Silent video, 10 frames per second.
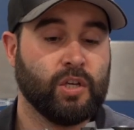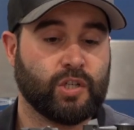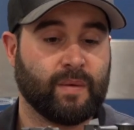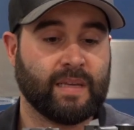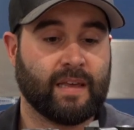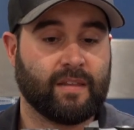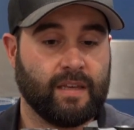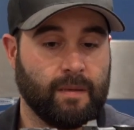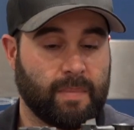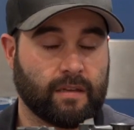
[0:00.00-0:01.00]
showing that
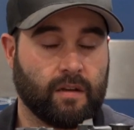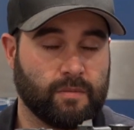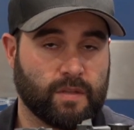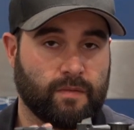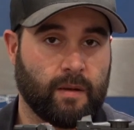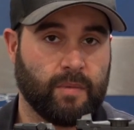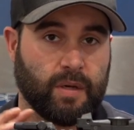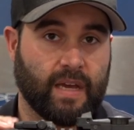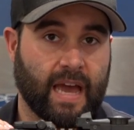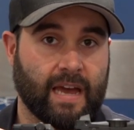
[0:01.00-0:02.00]
the Battle Arms
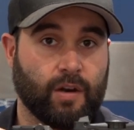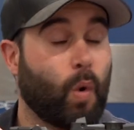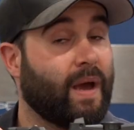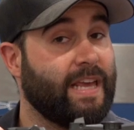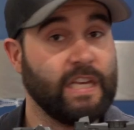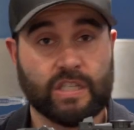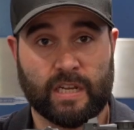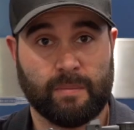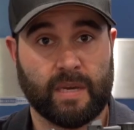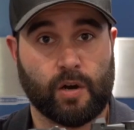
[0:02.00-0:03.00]
development can quite
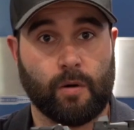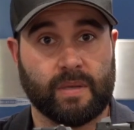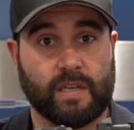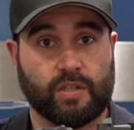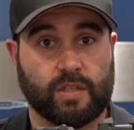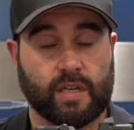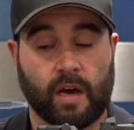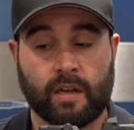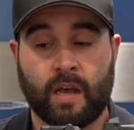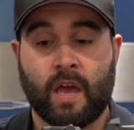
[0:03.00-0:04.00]
easily be a competition
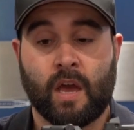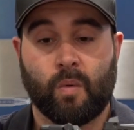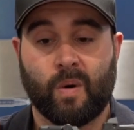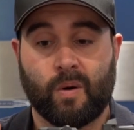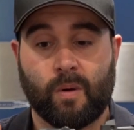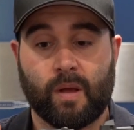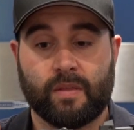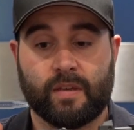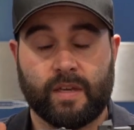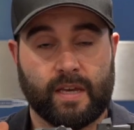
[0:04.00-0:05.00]
gun, well,
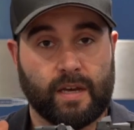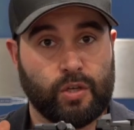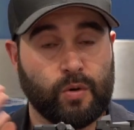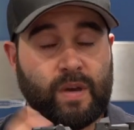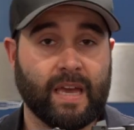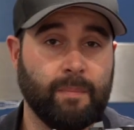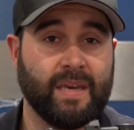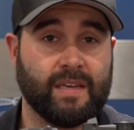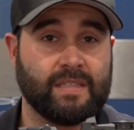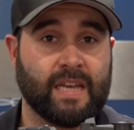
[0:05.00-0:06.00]
the UK
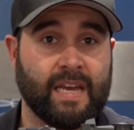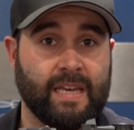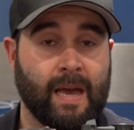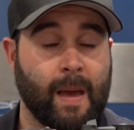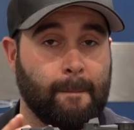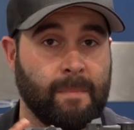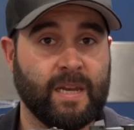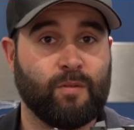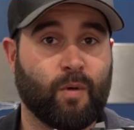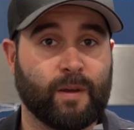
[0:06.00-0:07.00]
PSA
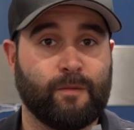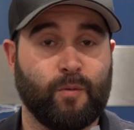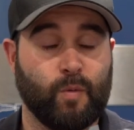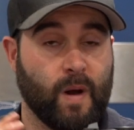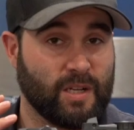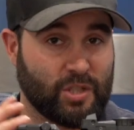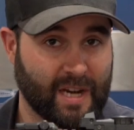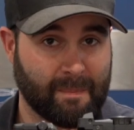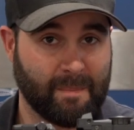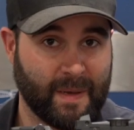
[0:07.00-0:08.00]
mini rifle
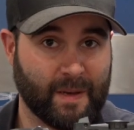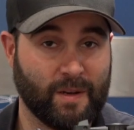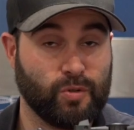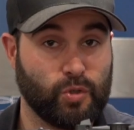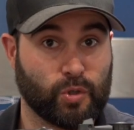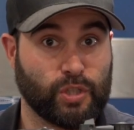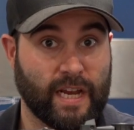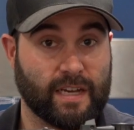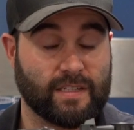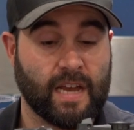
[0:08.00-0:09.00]
champion, Josh
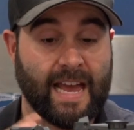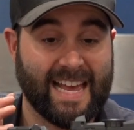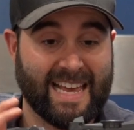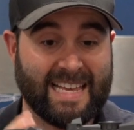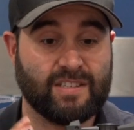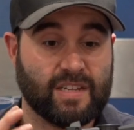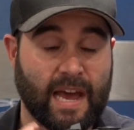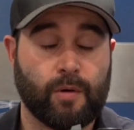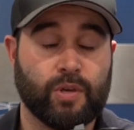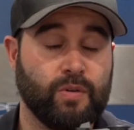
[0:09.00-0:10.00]
Hicks, is
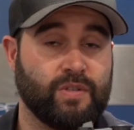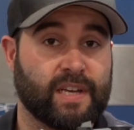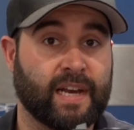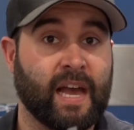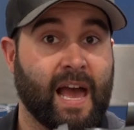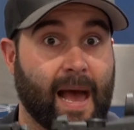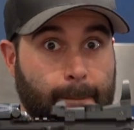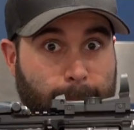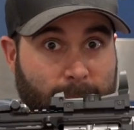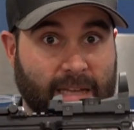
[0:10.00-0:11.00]
now using a
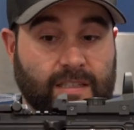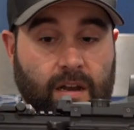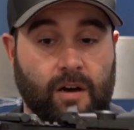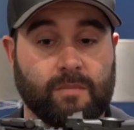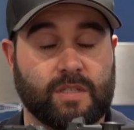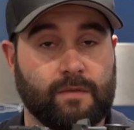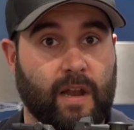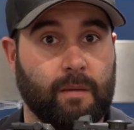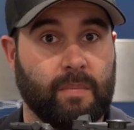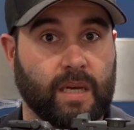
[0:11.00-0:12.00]
Battle Arms
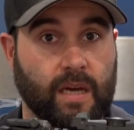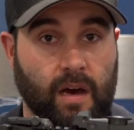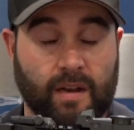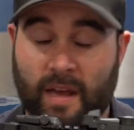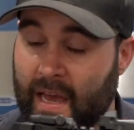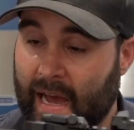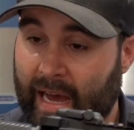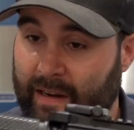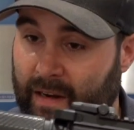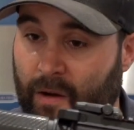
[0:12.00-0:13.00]
development gun.
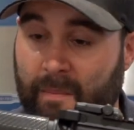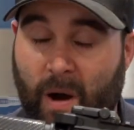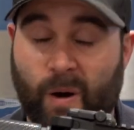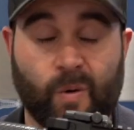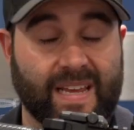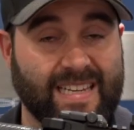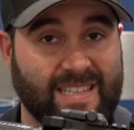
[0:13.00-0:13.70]
And lo and behold, he